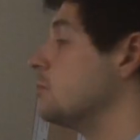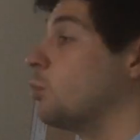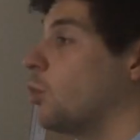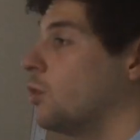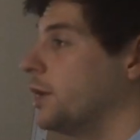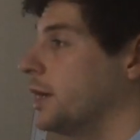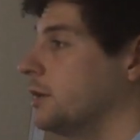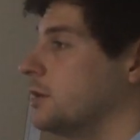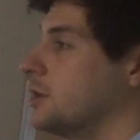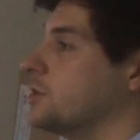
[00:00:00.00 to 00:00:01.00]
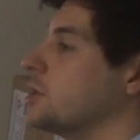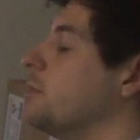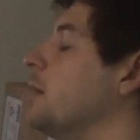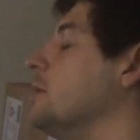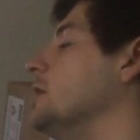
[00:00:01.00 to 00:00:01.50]
in warning, so
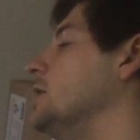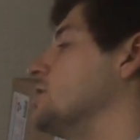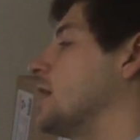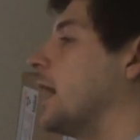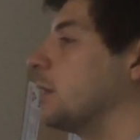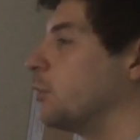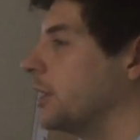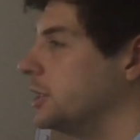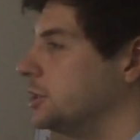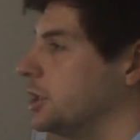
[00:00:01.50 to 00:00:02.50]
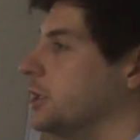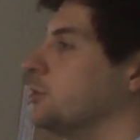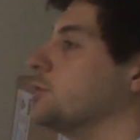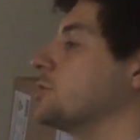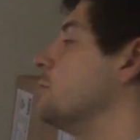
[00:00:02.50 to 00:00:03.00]
maybe it needs a
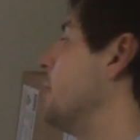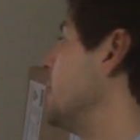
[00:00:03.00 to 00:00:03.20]
calibration or some